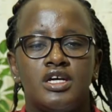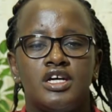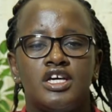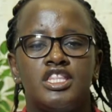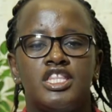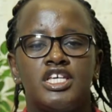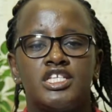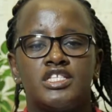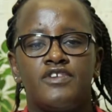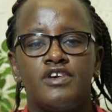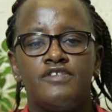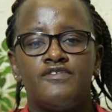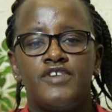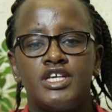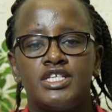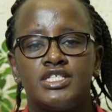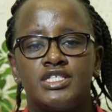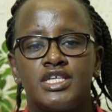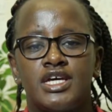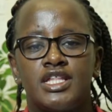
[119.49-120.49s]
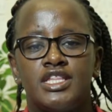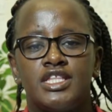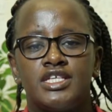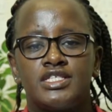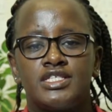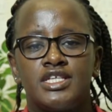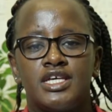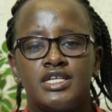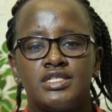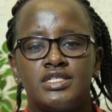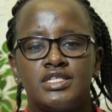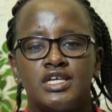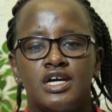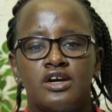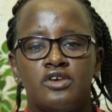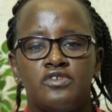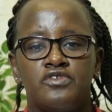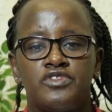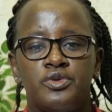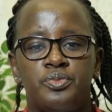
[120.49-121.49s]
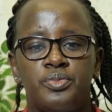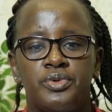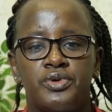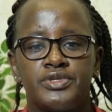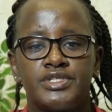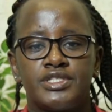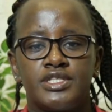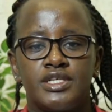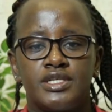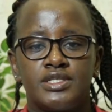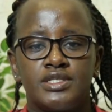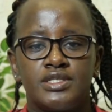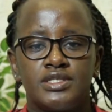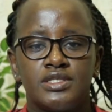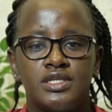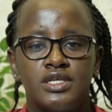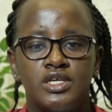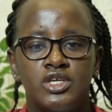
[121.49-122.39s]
The survivor is at the center of the process.